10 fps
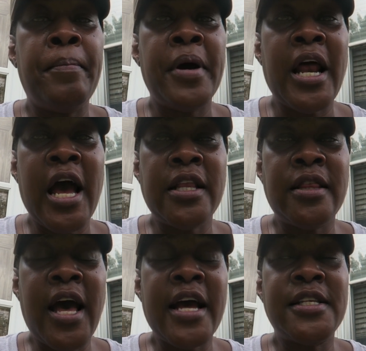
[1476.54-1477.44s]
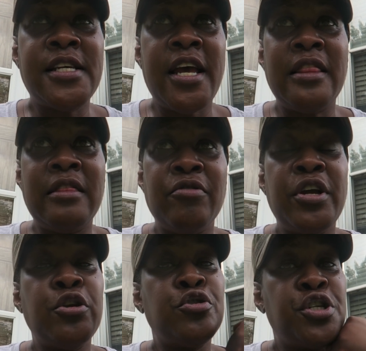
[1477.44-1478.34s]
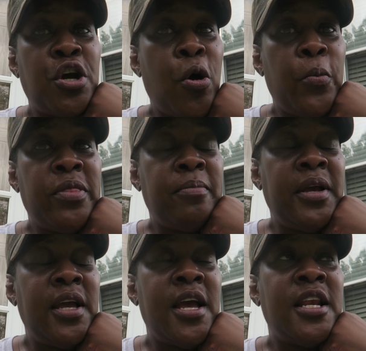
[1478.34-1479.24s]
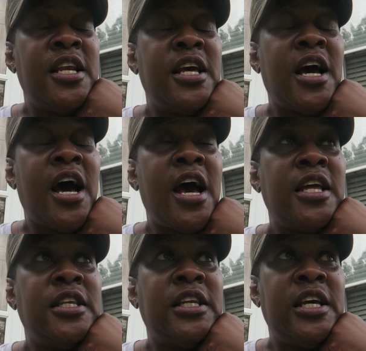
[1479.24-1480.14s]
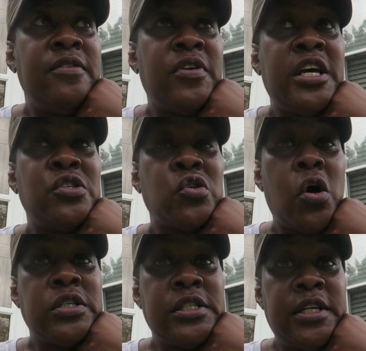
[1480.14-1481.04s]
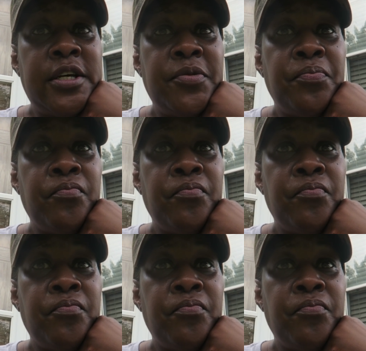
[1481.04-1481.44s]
But I take their energy home with me, and I leave exhausted.